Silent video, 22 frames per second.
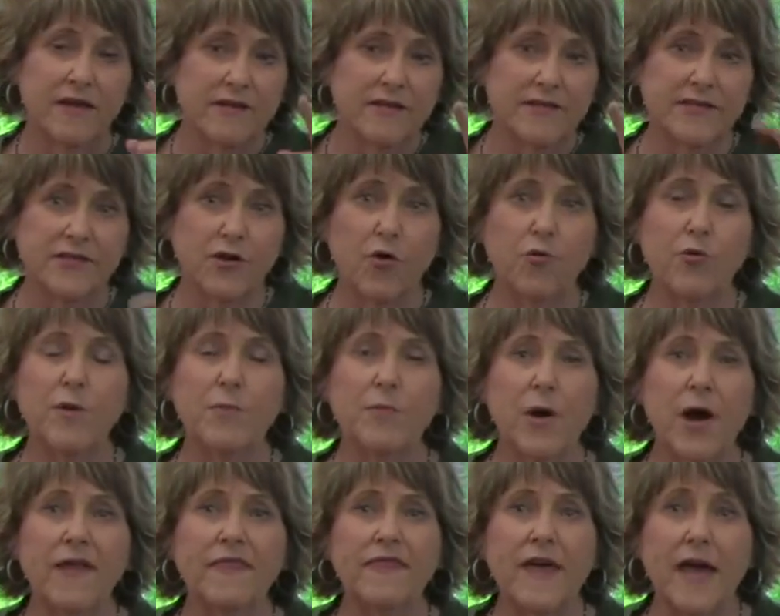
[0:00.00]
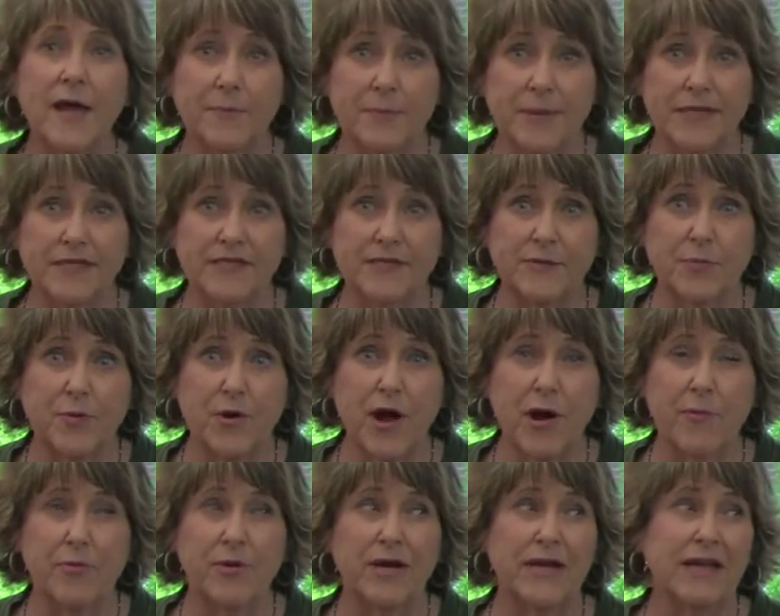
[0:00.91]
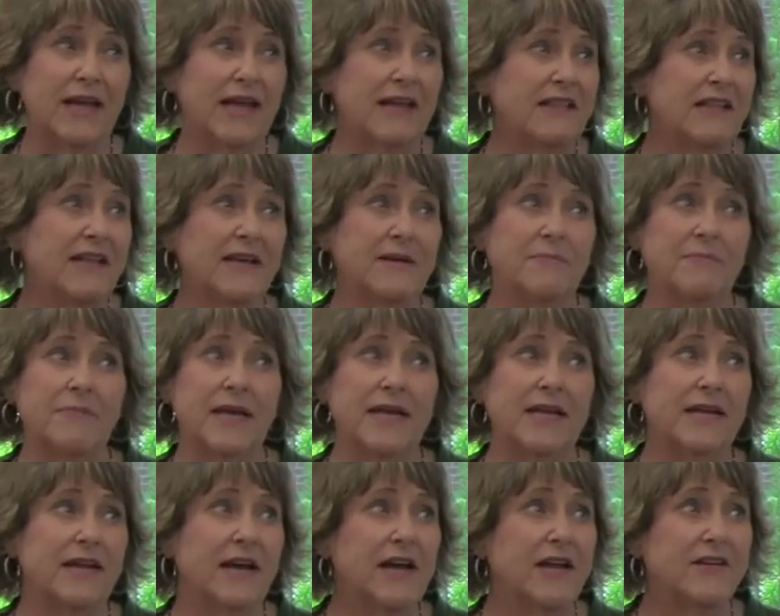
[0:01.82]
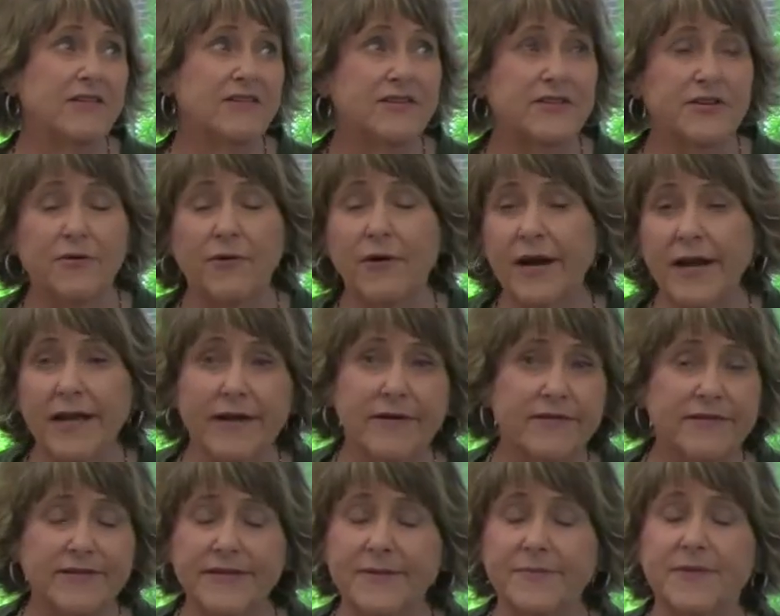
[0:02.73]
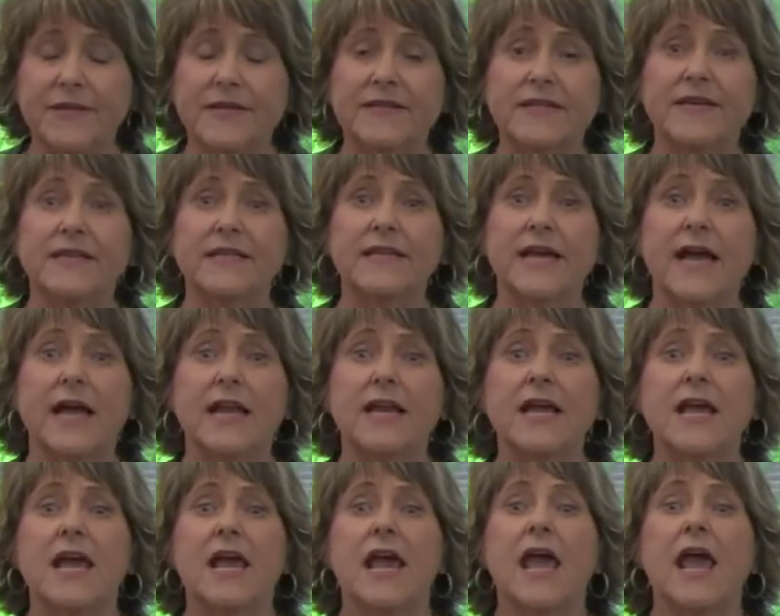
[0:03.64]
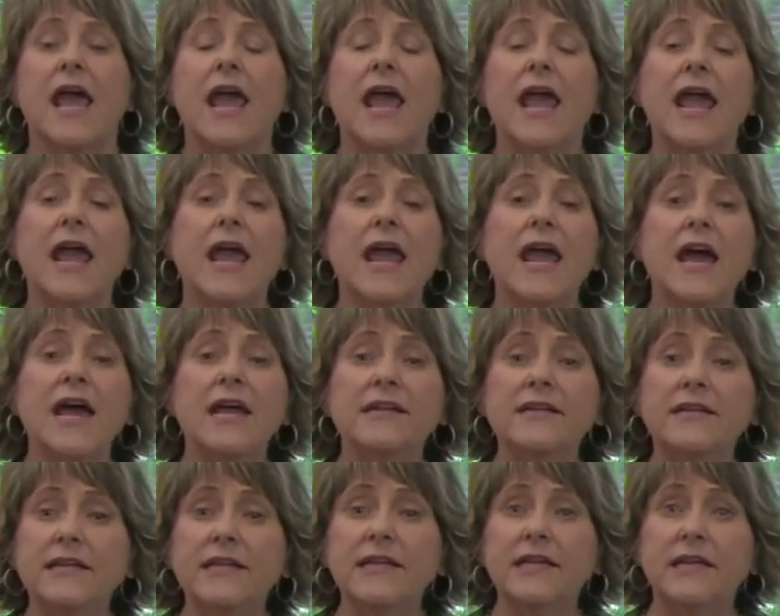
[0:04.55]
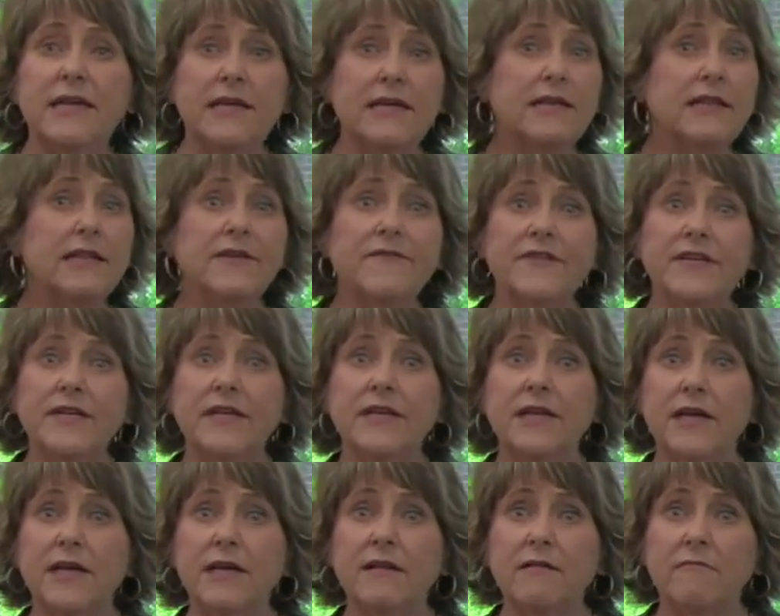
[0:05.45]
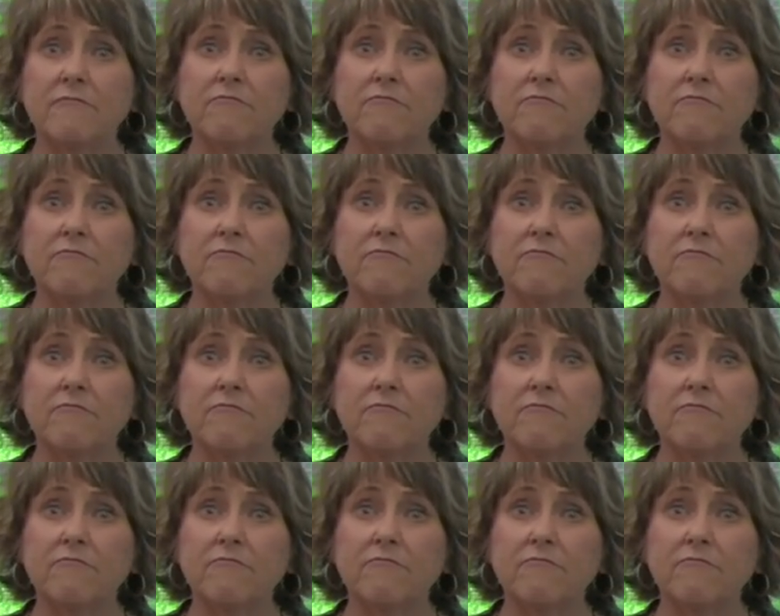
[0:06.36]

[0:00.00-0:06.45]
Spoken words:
So we bought that piece of property, I think paid $120 or something like that. And he lived in it,